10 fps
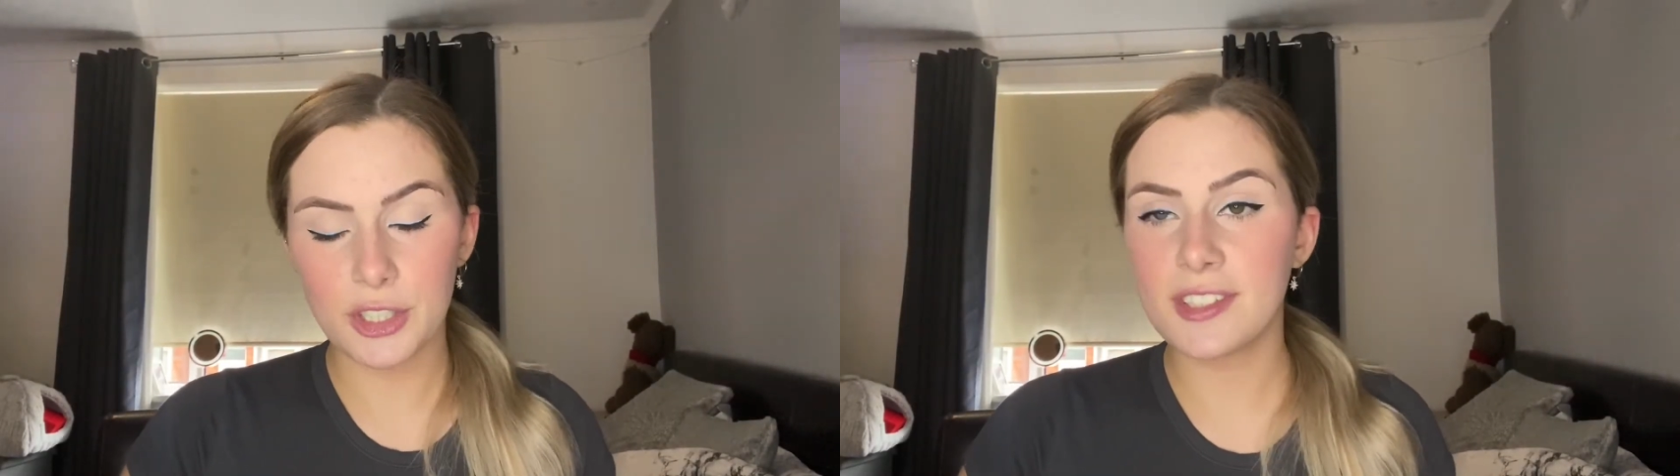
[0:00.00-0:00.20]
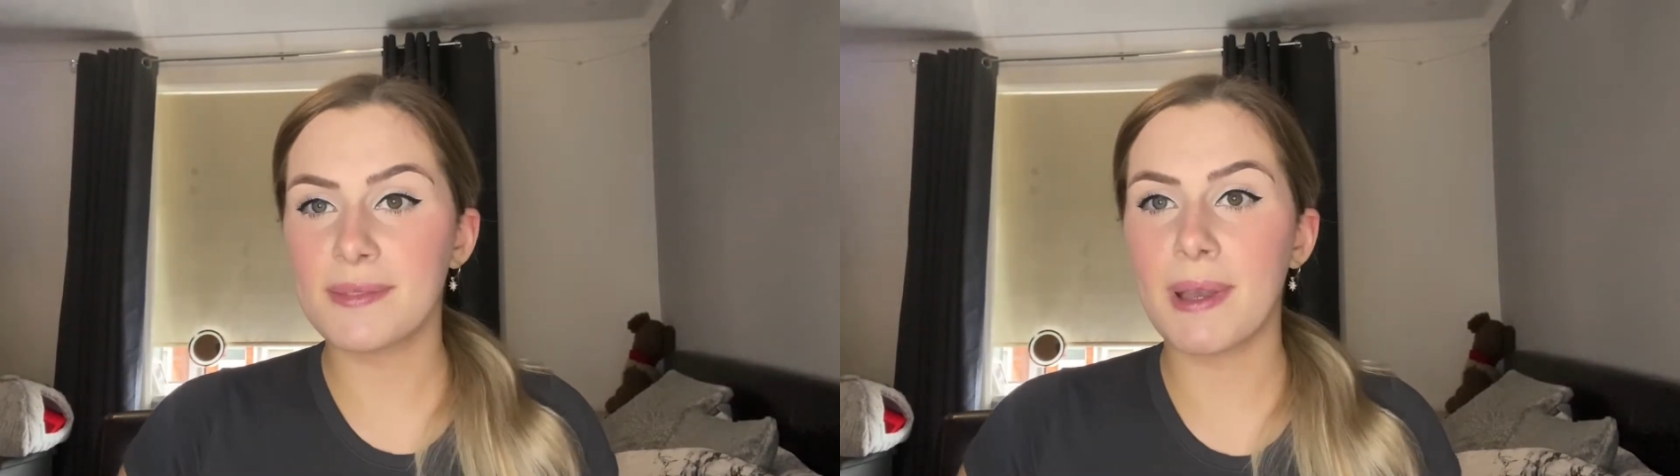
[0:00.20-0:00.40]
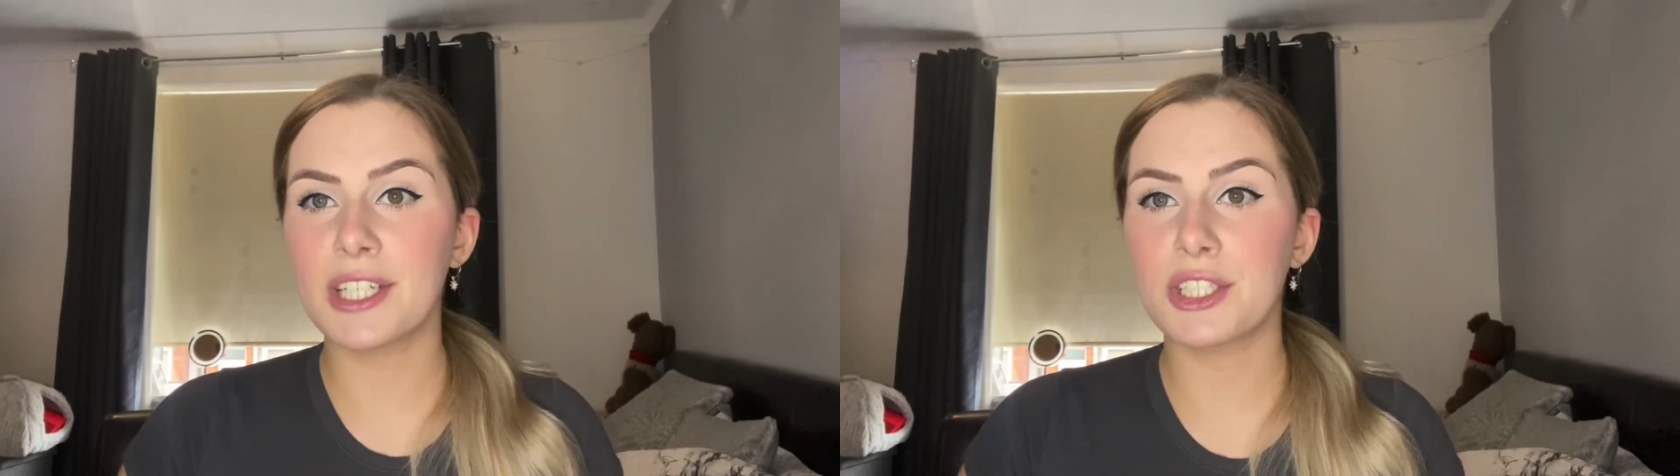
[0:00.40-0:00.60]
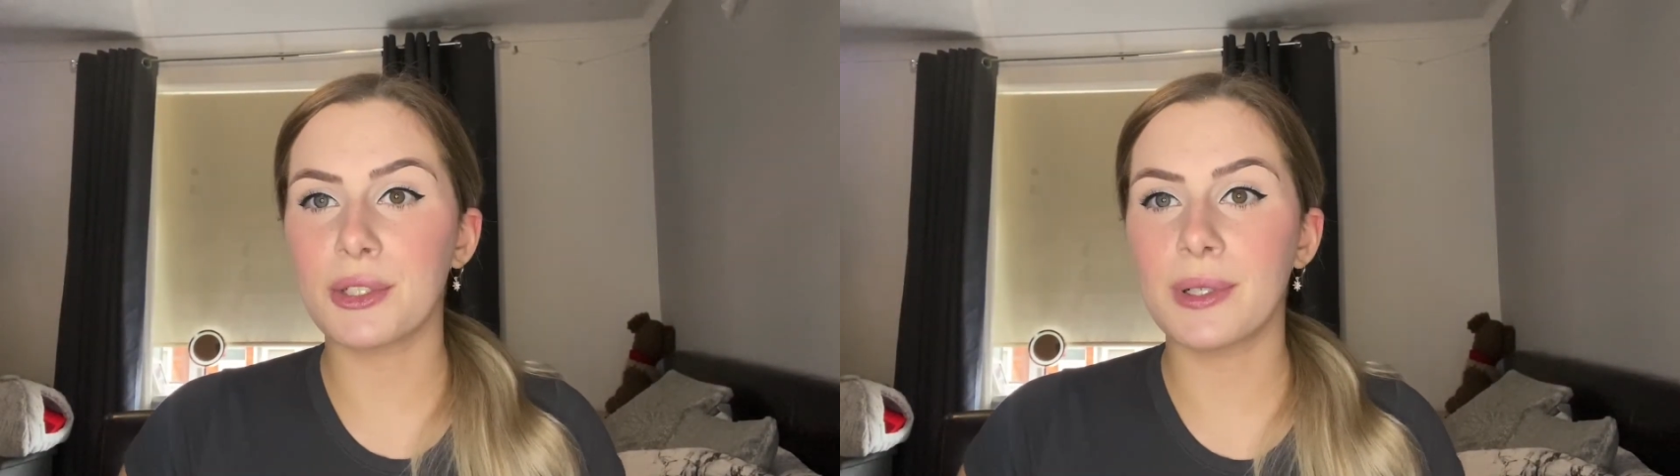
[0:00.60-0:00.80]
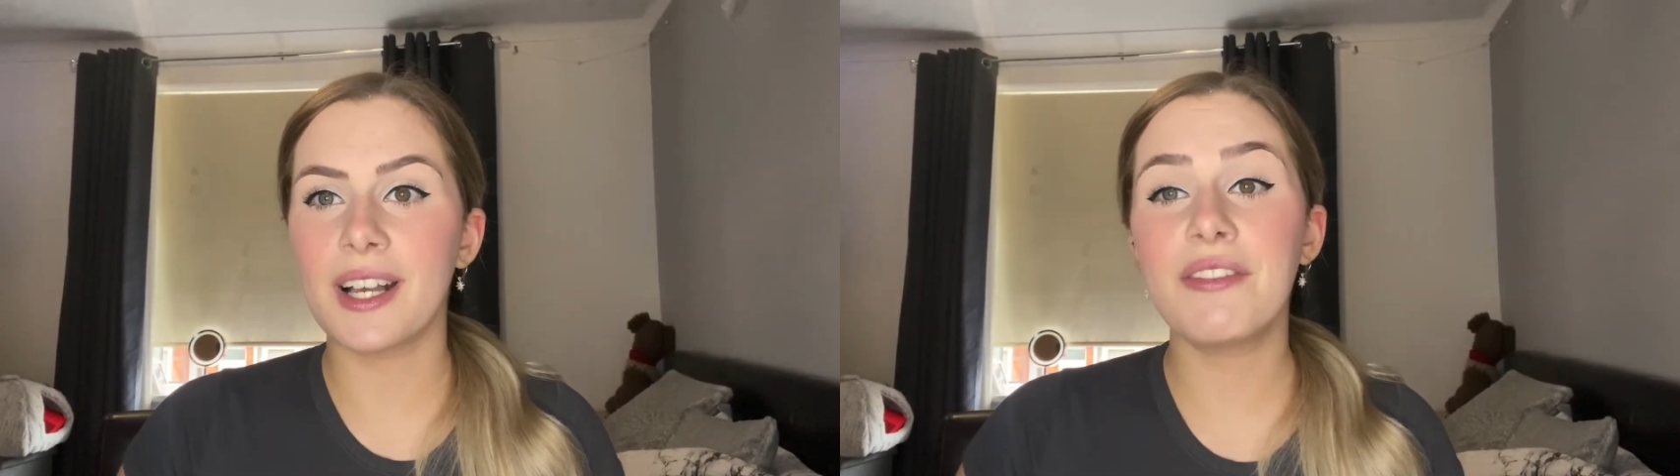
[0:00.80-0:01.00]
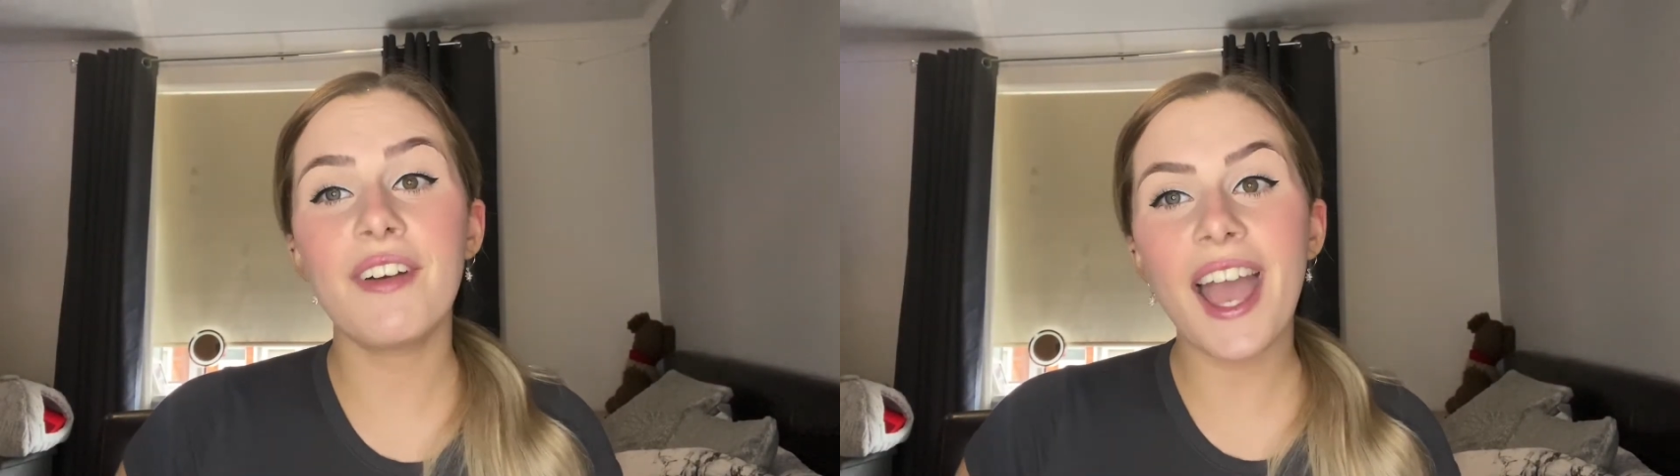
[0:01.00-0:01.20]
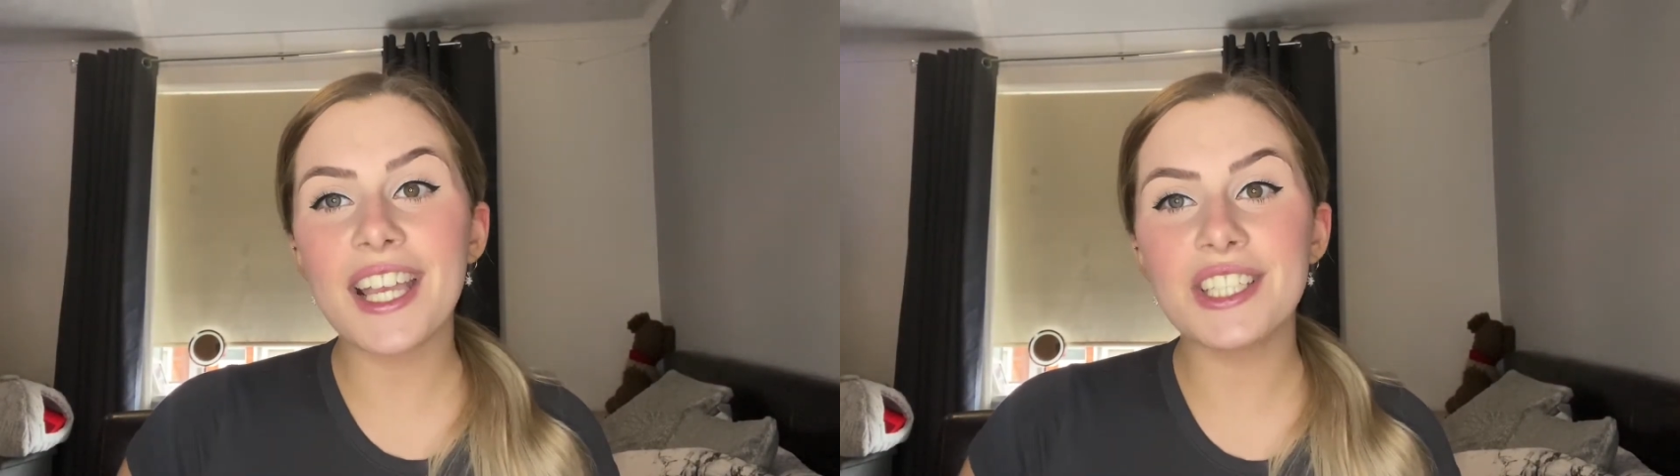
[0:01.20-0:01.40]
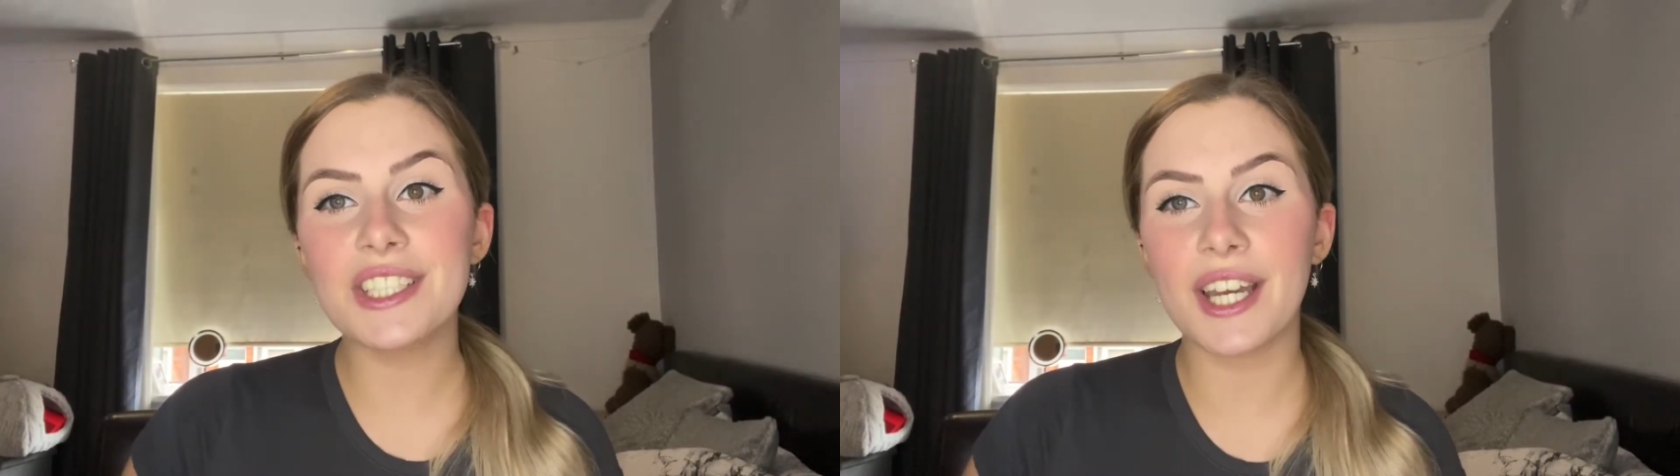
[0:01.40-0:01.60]
special
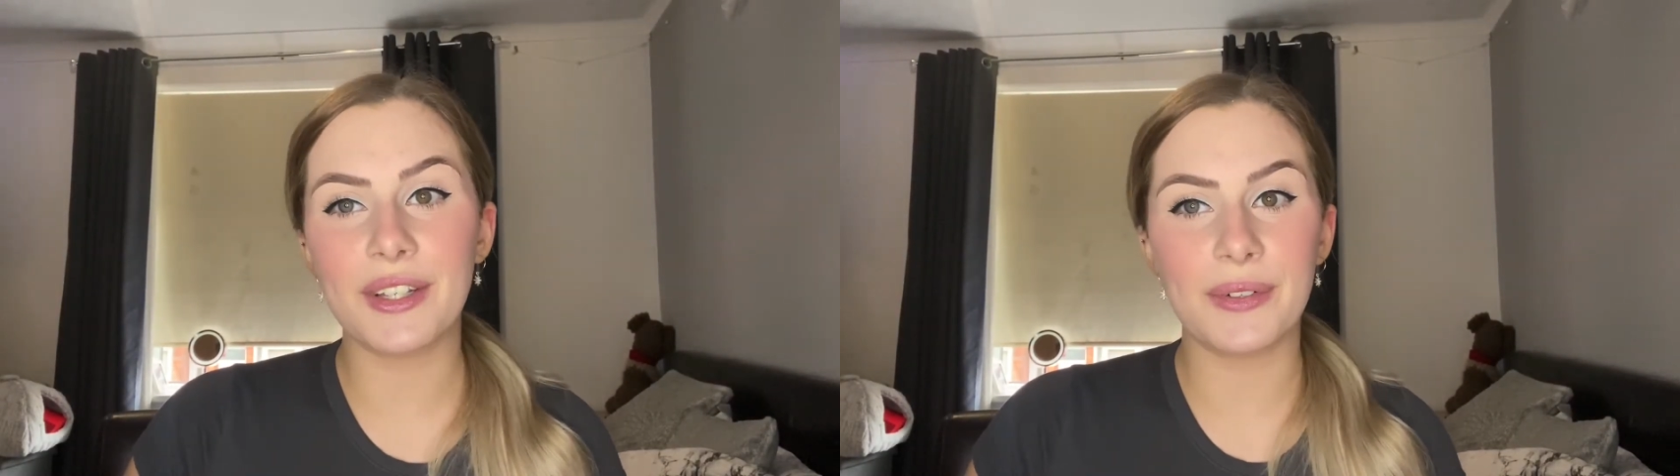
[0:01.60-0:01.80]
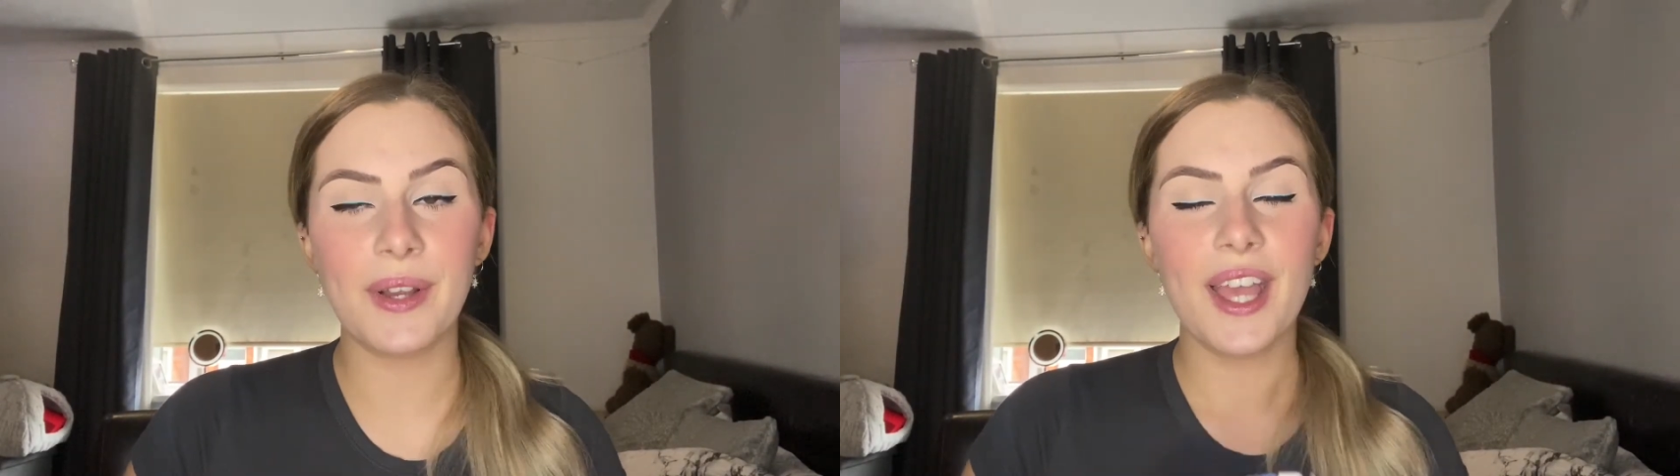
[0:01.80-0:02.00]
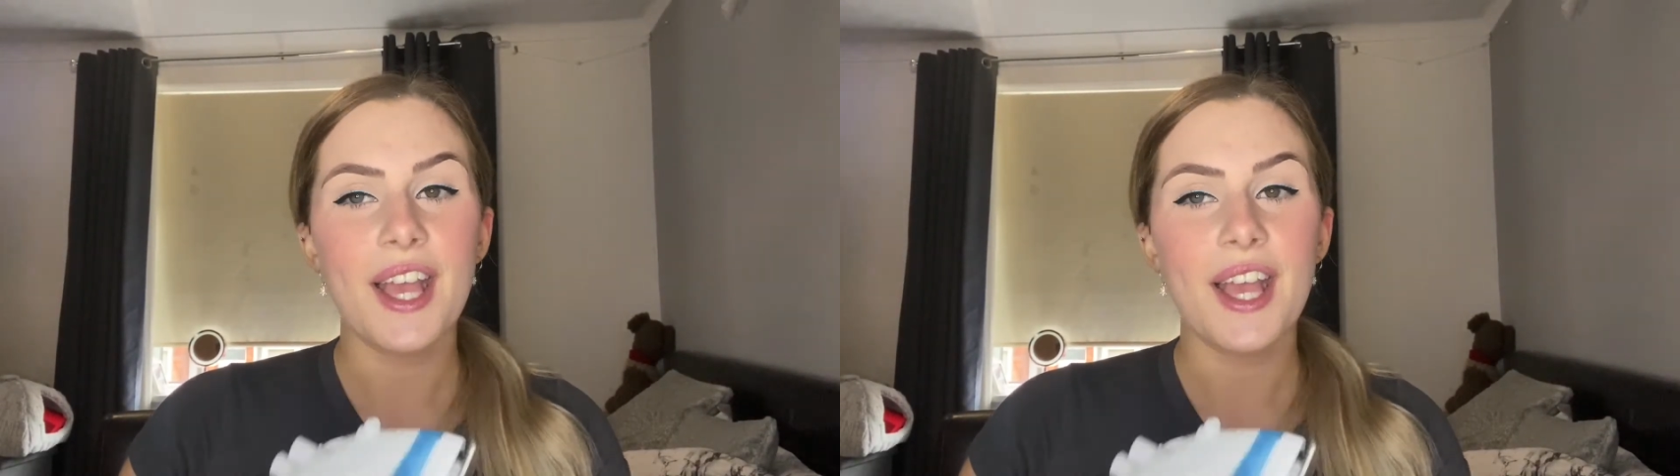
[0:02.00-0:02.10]
effects channel.